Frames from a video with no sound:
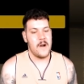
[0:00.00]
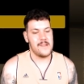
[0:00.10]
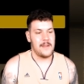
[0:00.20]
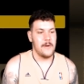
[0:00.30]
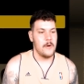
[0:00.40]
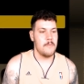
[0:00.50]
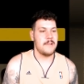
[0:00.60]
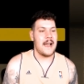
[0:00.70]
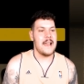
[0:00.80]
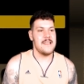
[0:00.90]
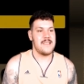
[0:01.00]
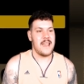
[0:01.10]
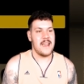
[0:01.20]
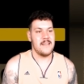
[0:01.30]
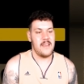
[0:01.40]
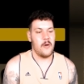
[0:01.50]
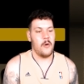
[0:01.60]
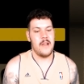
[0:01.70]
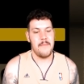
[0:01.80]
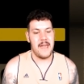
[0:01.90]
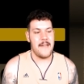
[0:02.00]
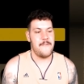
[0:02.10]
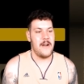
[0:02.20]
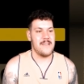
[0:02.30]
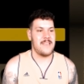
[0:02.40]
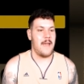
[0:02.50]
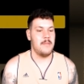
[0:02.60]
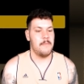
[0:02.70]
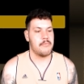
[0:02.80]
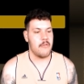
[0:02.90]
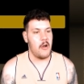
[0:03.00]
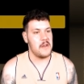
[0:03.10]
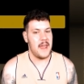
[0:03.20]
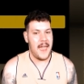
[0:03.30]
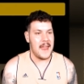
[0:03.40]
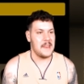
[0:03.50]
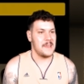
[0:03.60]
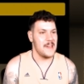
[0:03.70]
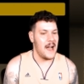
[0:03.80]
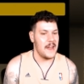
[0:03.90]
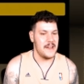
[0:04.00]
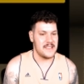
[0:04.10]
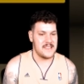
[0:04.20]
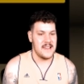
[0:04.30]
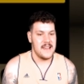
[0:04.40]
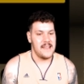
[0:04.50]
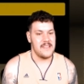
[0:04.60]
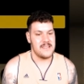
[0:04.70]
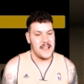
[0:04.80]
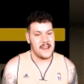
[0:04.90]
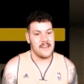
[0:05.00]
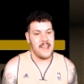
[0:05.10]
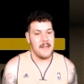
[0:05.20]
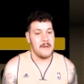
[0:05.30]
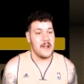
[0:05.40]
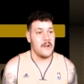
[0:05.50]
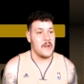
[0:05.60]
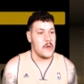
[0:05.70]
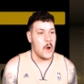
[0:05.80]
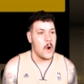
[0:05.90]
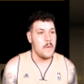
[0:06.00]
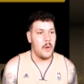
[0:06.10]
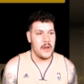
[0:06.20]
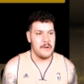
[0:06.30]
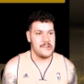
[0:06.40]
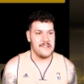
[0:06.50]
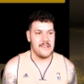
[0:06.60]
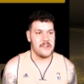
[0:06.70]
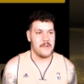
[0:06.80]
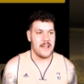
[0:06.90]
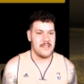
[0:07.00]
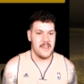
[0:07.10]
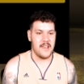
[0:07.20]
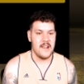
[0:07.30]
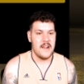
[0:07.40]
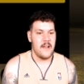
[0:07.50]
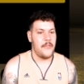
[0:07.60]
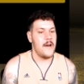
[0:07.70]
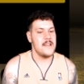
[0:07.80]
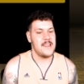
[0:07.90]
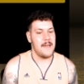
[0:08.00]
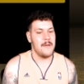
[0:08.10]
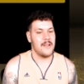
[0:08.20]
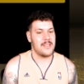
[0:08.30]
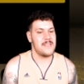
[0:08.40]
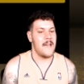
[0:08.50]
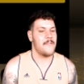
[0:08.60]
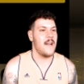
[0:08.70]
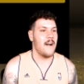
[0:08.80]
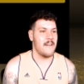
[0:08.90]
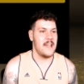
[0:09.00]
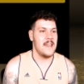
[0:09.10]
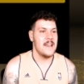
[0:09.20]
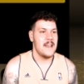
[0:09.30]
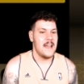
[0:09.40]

got 2 players in the All-NBA first team, LeBron and Giannis. In the second team, we got nobody, which is interesting. Third team, we got Steph Curry.